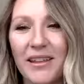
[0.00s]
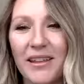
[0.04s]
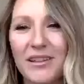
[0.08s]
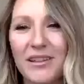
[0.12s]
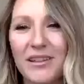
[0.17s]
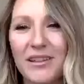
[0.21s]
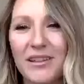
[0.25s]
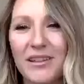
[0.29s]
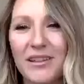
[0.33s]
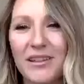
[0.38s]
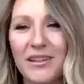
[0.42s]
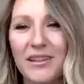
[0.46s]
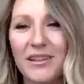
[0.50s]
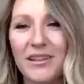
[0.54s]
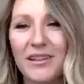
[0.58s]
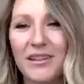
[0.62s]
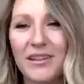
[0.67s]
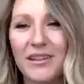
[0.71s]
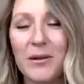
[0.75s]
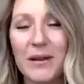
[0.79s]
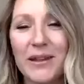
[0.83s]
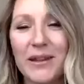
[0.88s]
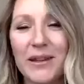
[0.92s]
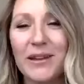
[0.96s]
think that's
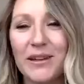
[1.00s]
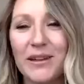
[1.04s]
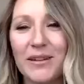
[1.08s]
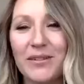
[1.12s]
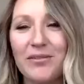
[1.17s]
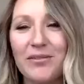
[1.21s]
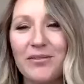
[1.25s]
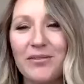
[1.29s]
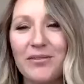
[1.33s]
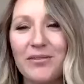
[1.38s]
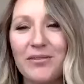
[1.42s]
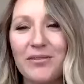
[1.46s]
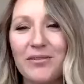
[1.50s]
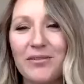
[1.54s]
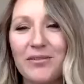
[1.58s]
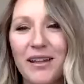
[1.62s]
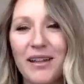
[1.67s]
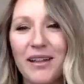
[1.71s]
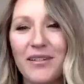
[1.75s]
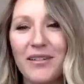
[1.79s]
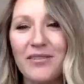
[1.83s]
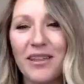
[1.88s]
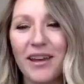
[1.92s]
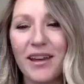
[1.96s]
really, really good
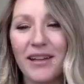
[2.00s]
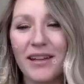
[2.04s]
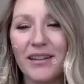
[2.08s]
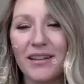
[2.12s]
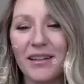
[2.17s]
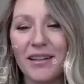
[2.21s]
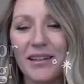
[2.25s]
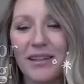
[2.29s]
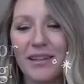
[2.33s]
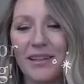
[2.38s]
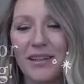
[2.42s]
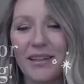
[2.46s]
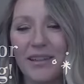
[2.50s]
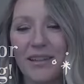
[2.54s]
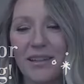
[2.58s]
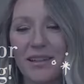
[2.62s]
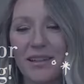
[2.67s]
advice. I love that.